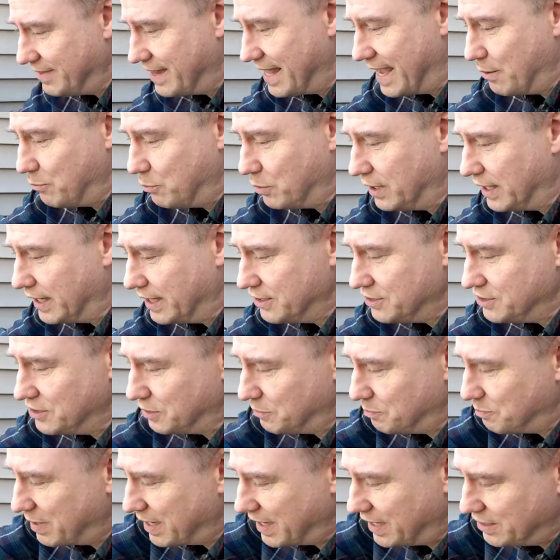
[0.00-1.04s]
that will
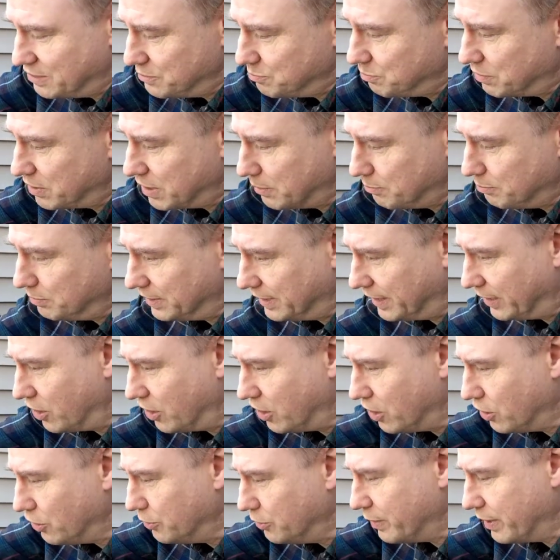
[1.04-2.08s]
actually paint properly
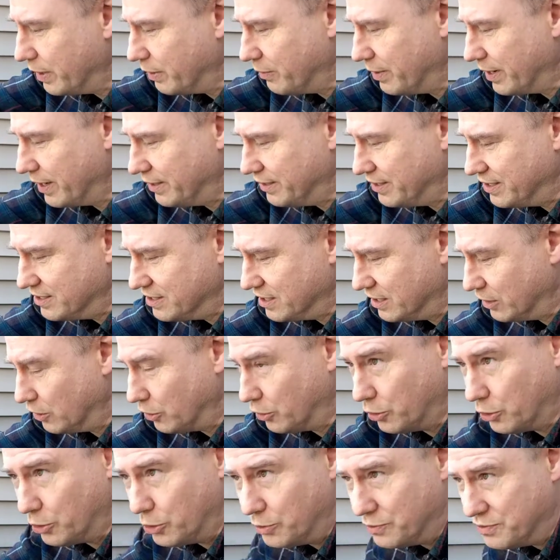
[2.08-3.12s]
all the way around these
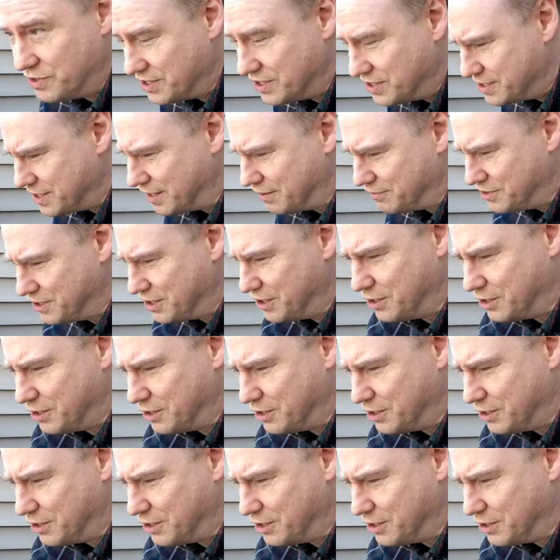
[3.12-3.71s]
little grooves and stuff,